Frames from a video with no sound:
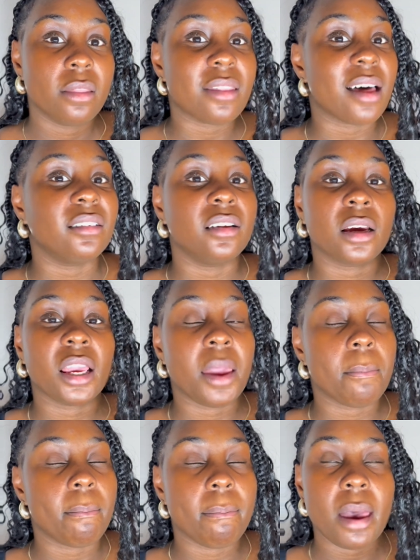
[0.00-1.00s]
that looked
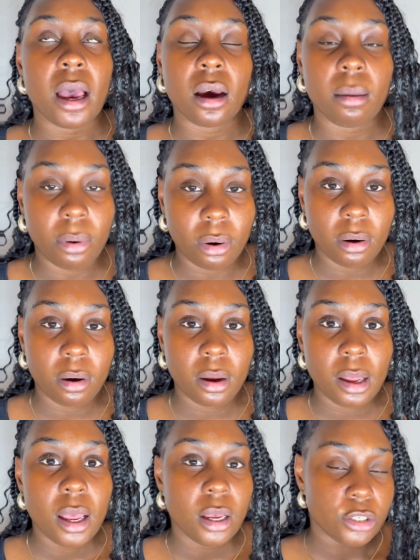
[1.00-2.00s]
impeccable.
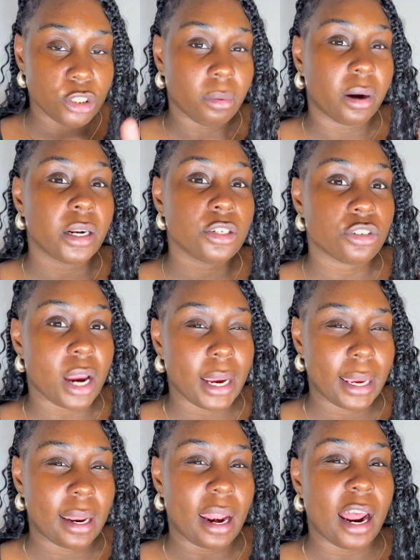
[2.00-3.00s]
So I'm gonna try
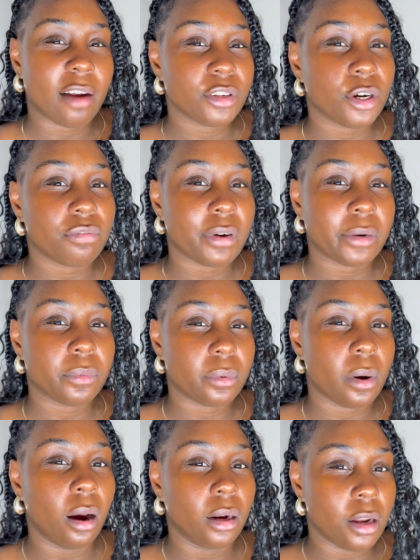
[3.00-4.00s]
it. I have to go find
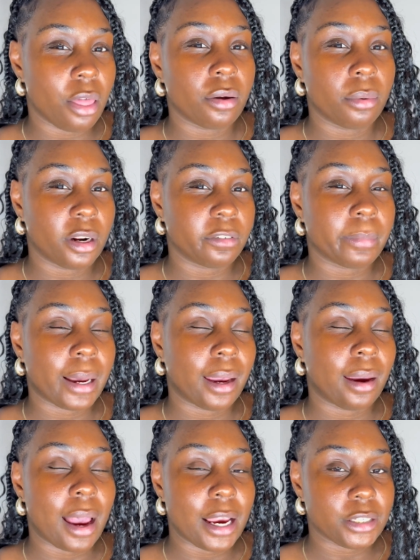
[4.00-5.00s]
another one of my
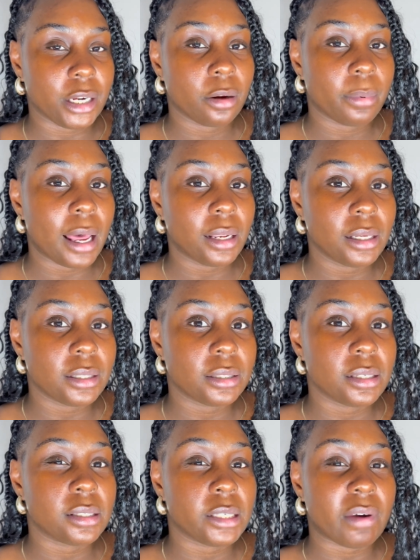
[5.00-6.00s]
eyeshadow palettes
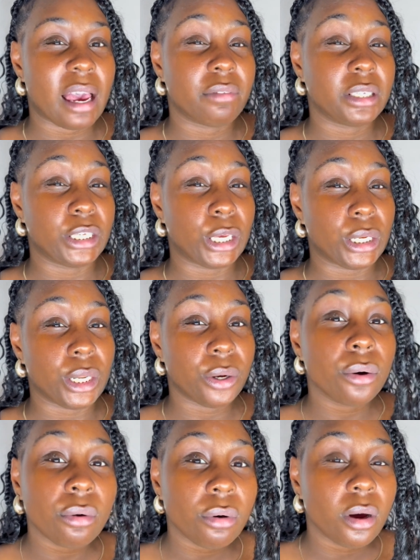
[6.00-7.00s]
to see if I have a
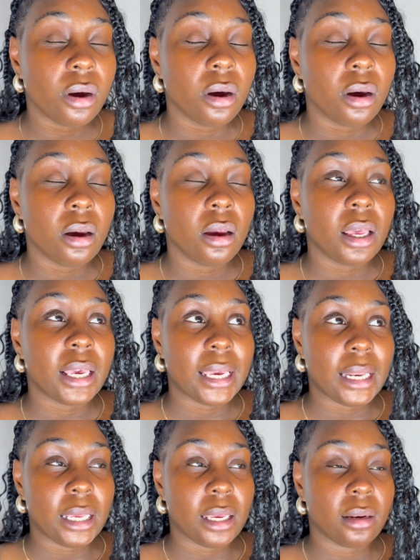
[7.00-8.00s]
yellow
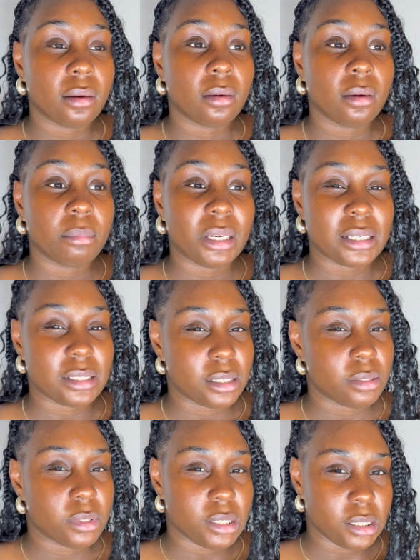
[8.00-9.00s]
in it, because
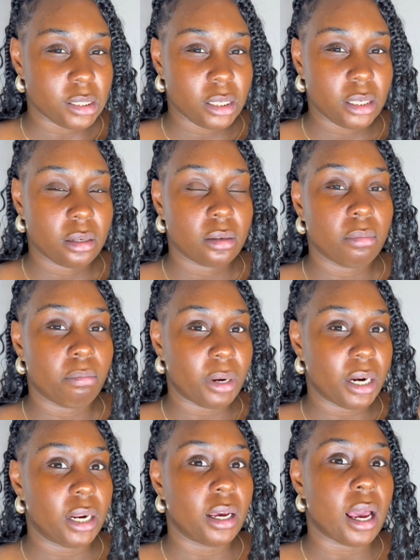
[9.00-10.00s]
this one doesn't,
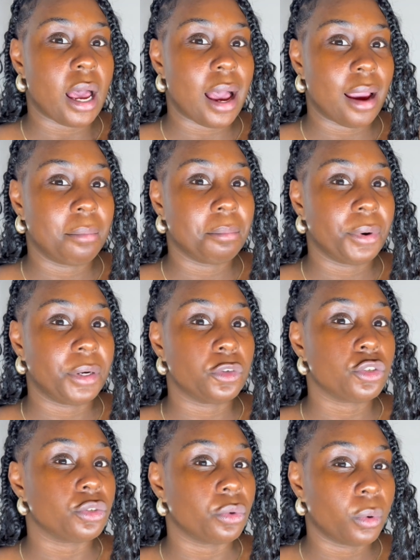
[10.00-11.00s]
but I'm pretty
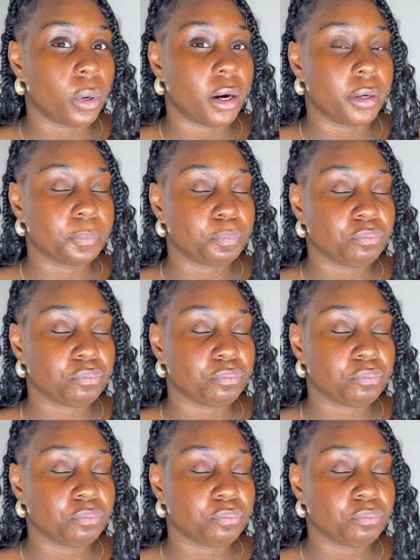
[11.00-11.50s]
sure